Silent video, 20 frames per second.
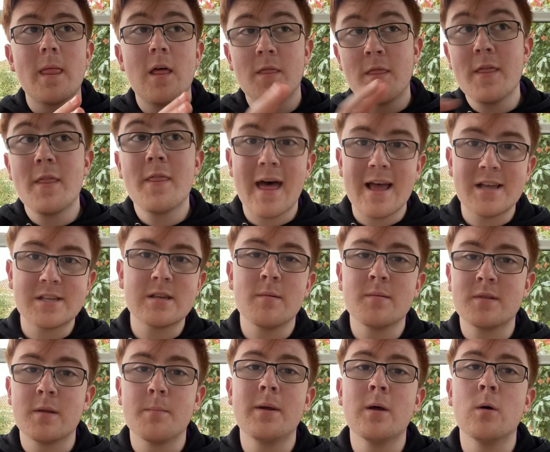that's
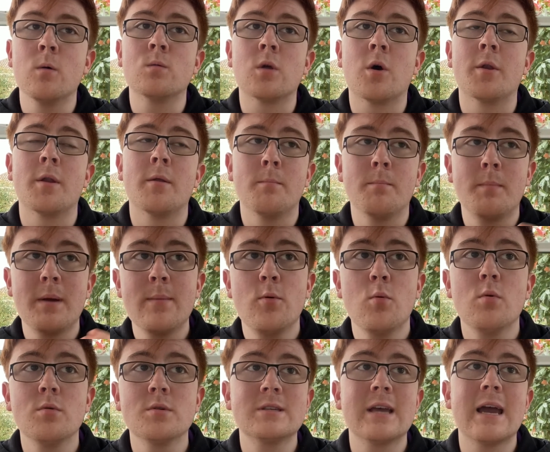something to build on, and
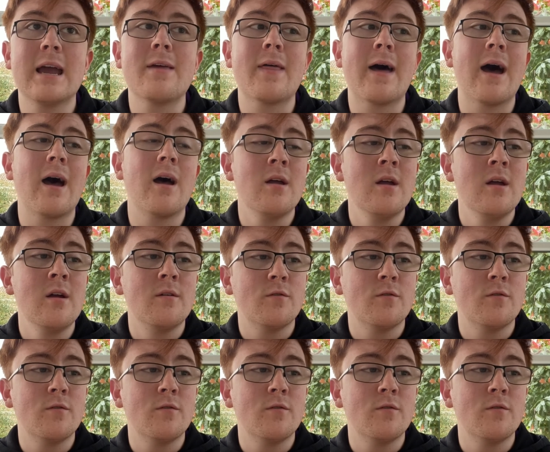people will say that,